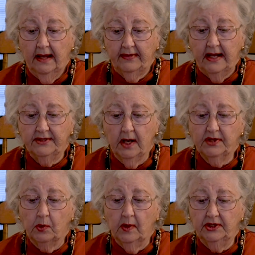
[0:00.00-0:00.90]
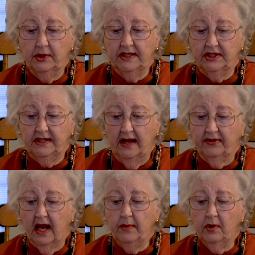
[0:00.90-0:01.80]
Then, subsequent to his
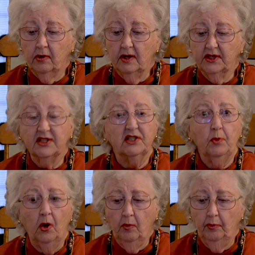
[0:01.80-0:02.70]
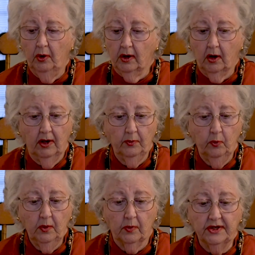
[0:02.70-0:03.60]
death, came across a small book on
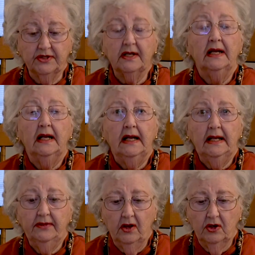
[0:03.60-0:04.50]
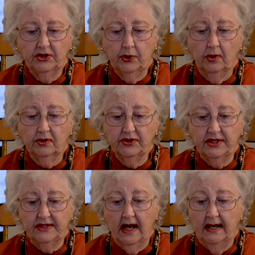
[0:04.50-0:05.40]
Woodwards in the Historical
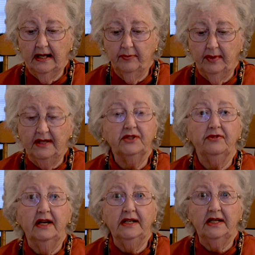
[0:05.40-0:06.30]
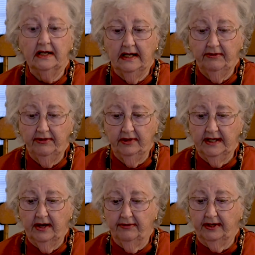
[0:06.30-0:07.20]
Society of Pennsylvania in
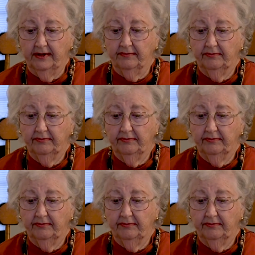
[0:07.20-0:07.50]
Philadelphia.